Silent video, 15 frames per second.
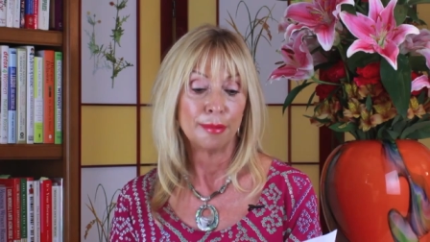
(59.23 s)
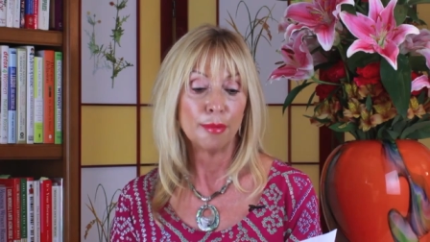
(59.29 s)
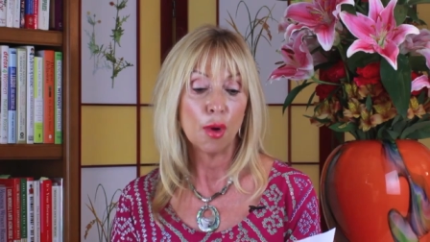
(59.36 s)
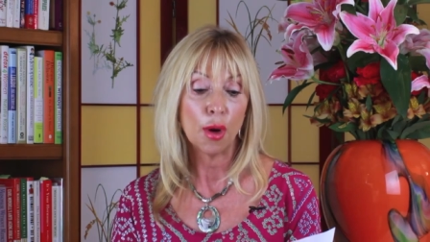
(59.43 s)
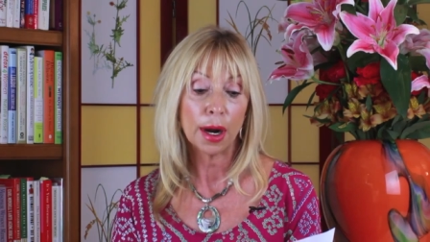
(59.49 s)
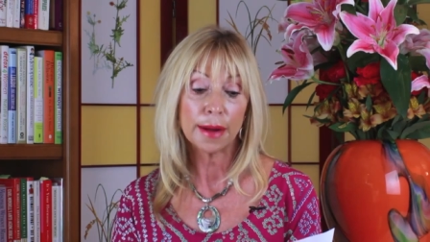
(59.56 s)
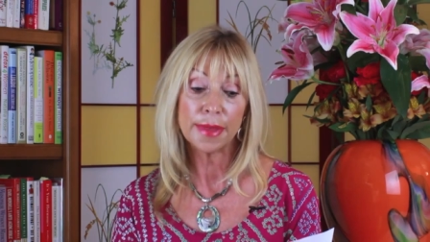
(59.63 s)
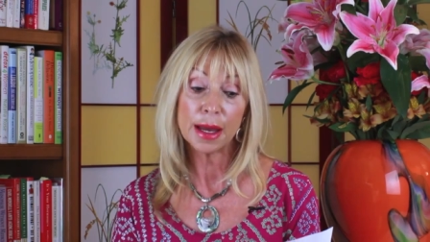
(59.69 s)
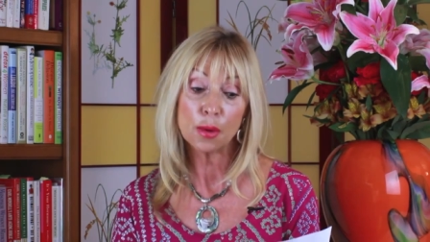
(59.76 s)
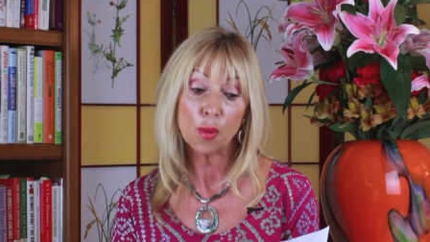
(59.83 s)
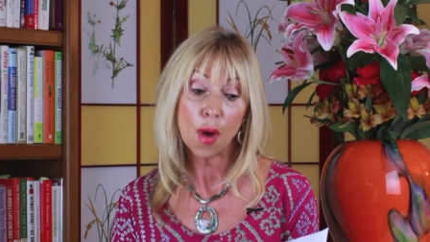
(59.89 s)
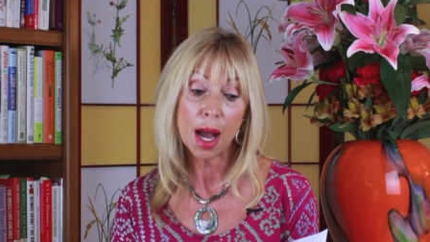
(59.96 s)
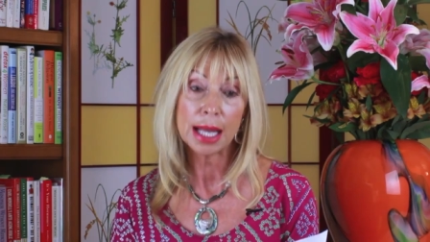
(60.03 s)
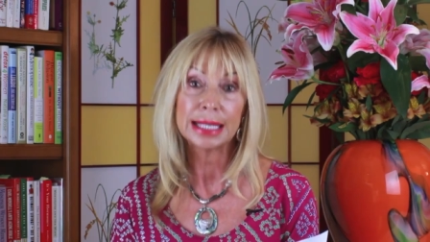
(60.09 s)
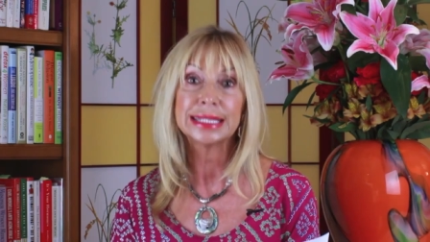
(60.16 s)
More than
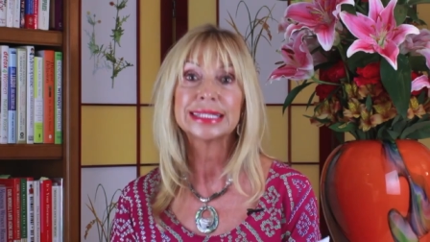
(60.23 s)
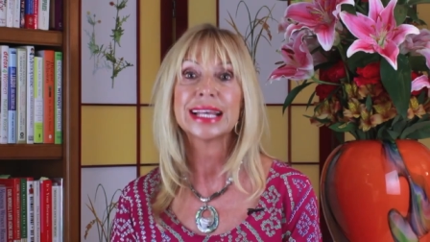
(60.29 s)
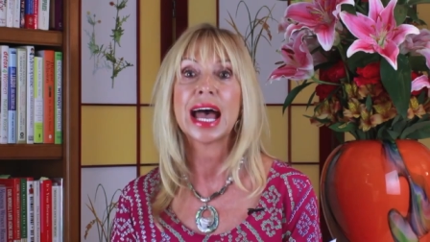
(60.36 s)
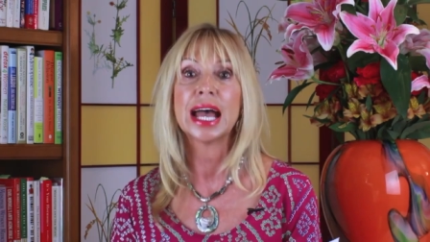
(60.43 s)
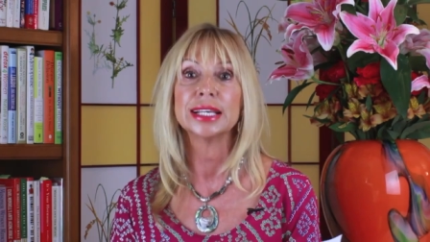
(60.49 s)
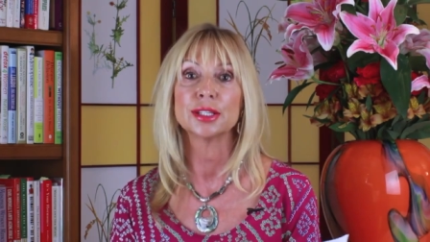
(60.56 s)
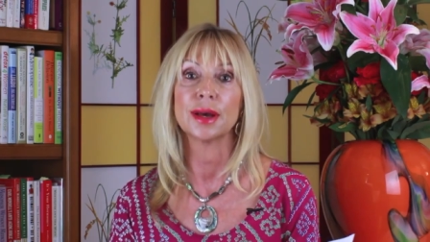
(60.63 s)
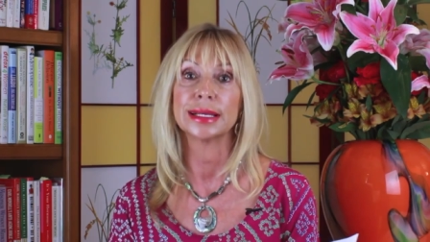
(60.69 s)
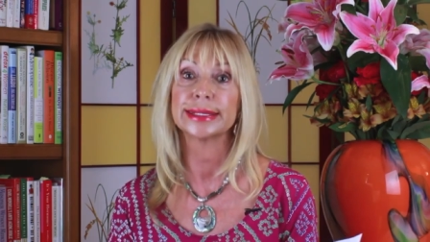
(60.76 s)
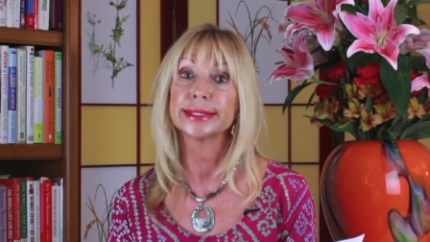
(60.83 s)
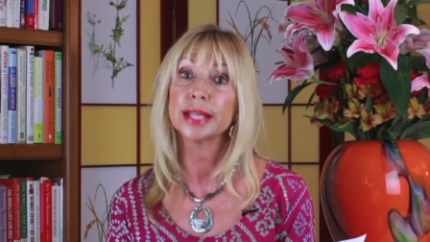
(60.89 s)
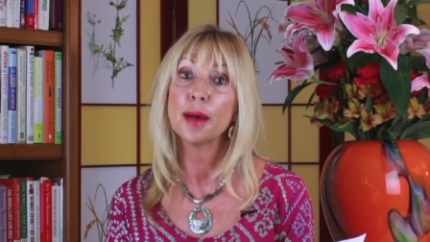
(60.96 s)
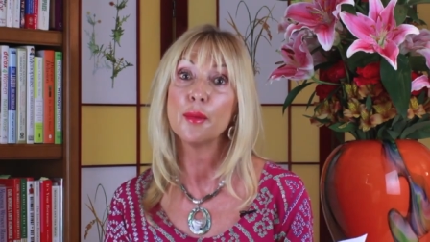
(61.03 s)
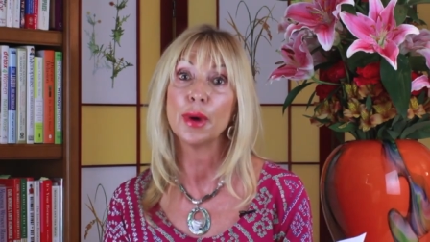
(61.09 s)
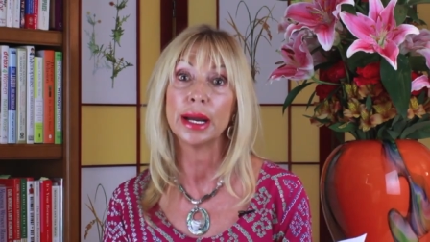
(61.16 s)
once, I saw
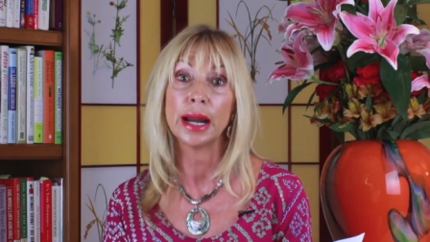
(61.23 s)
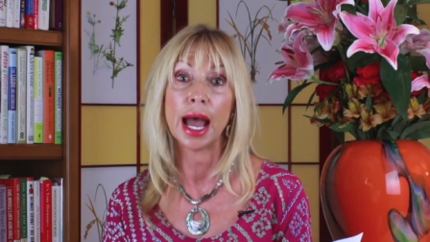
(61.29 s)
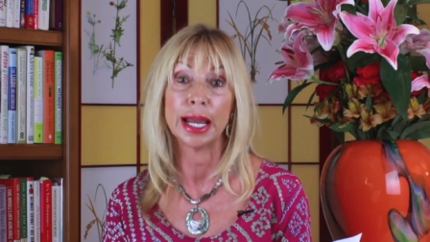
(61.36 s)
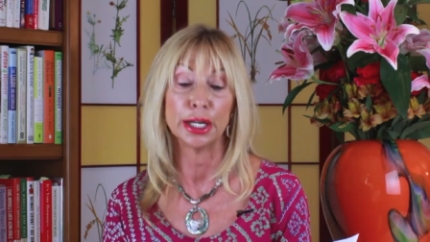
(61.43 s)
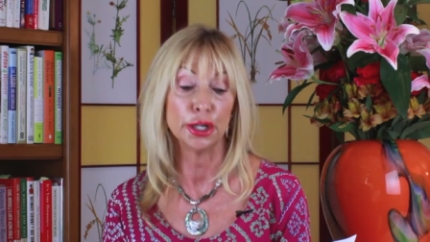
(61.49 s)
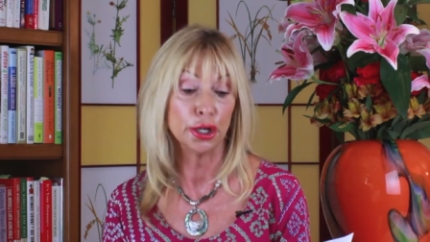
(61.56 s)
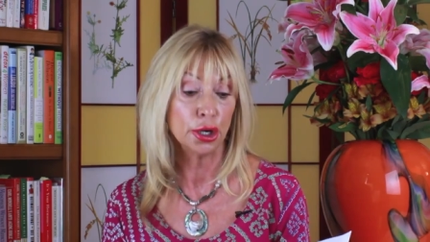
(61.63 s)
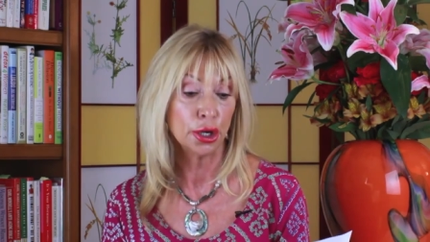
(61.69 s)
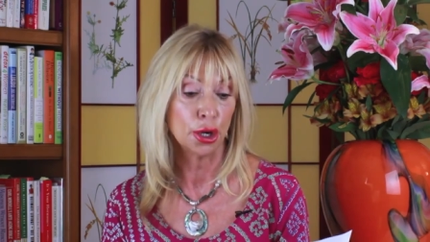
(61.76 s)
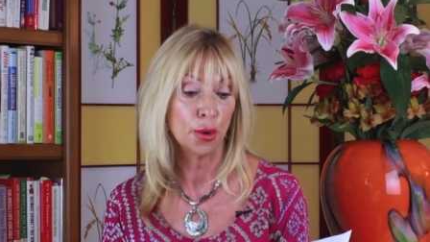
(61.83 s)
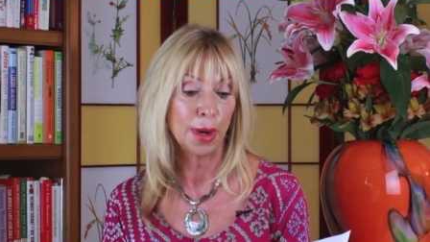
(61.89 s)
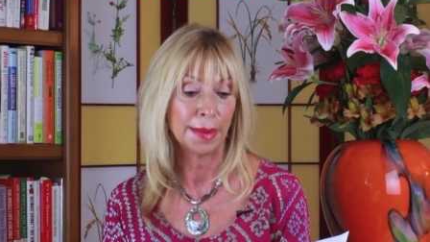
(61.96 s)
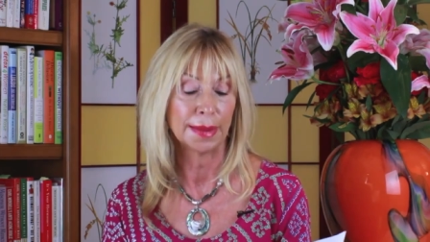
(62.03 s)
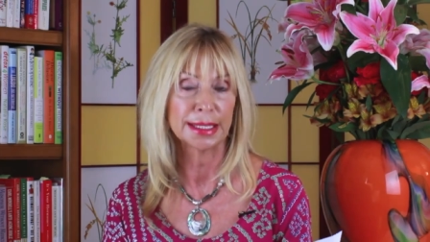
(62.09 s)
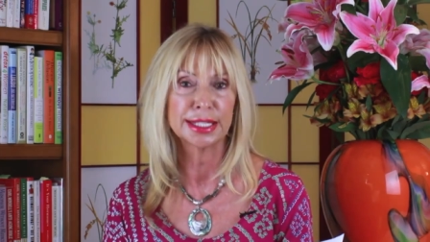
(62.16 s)
someone I
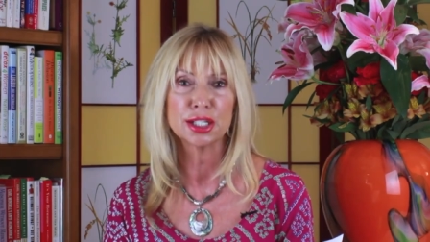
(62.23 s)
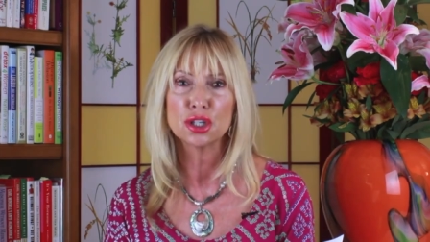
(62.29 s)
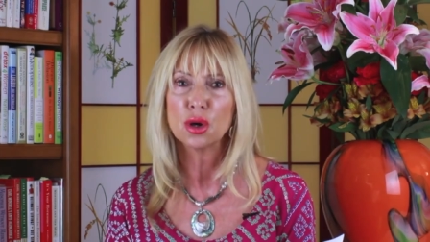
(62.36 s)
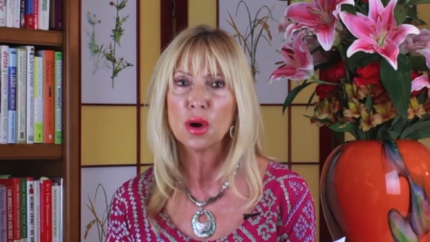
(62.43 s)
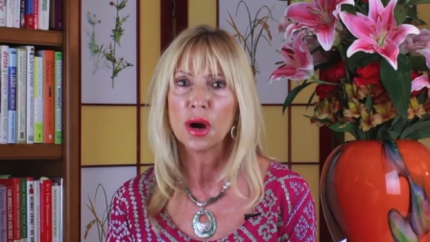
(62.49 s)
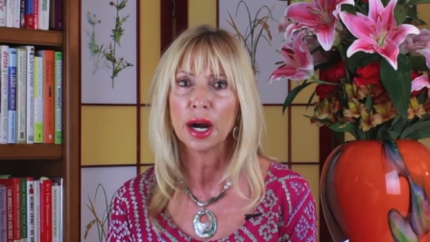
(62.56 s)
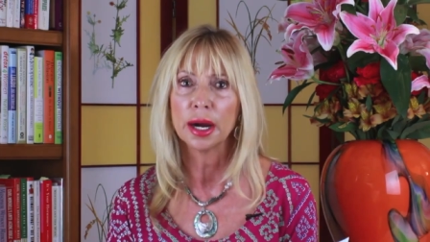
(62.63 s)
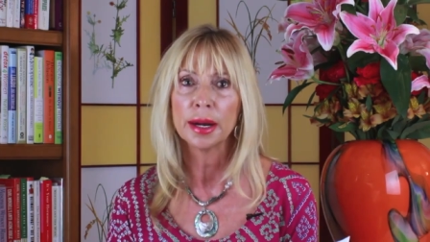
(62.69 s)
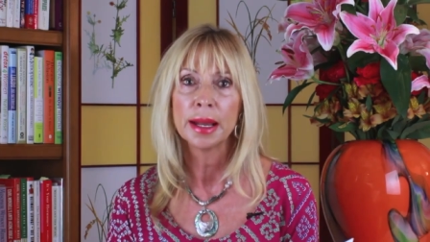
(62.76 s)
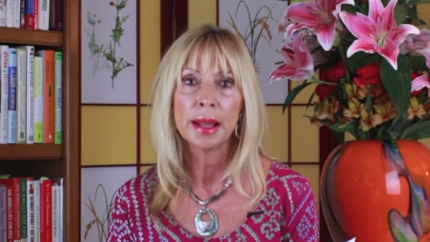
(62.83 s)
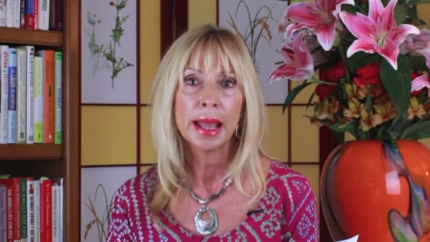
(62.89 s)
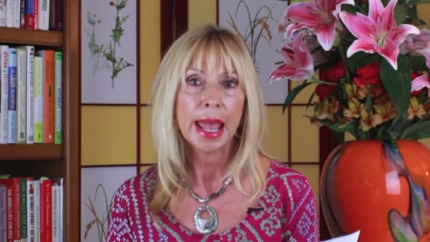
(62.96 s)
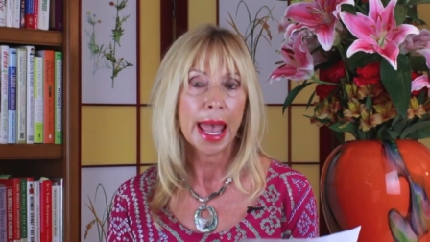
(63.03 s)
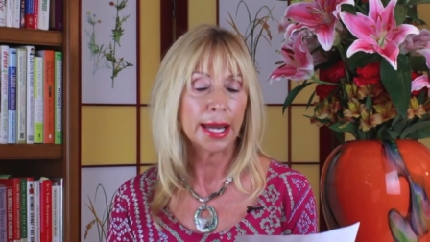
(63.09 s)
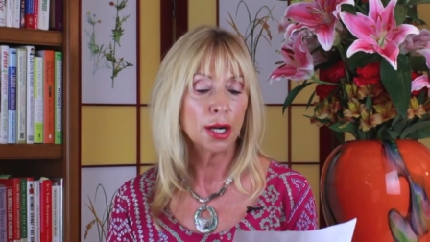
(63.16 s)
knew in the store
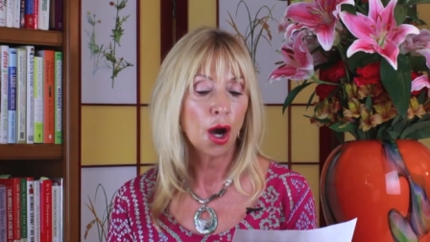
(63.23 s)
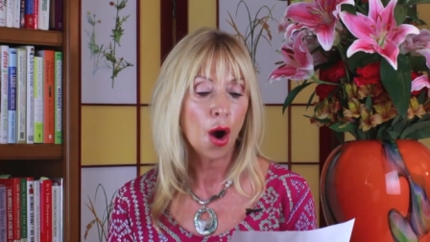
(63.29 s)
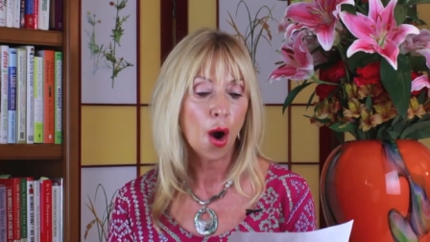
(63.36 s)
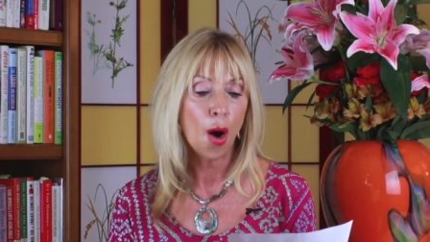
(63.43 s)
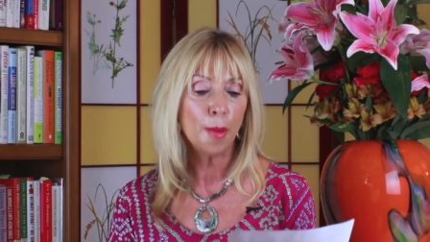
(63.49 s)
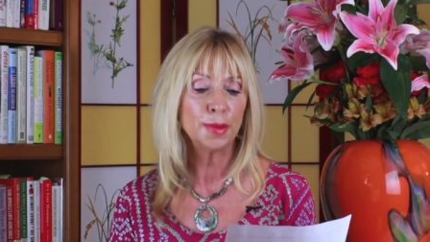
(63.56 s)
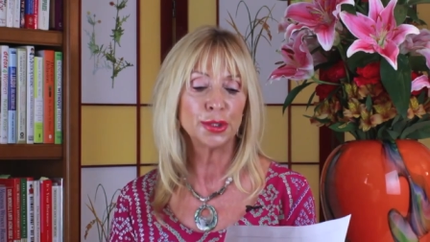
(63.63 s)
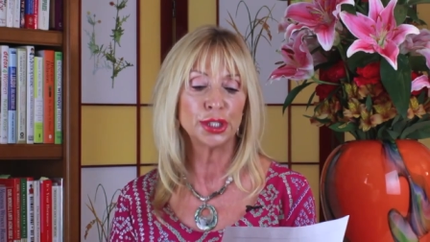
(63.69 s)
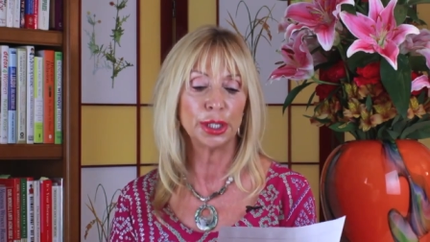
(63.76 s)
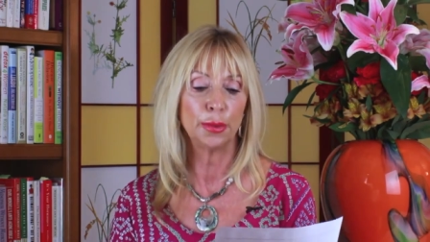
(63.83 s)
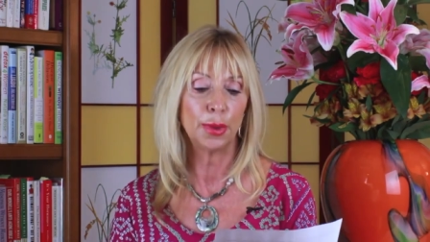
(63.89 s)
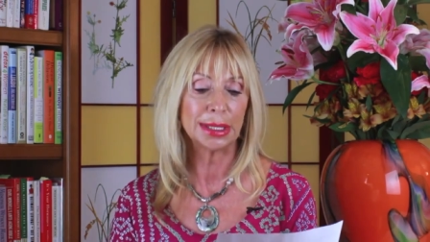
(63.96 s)
and hoped she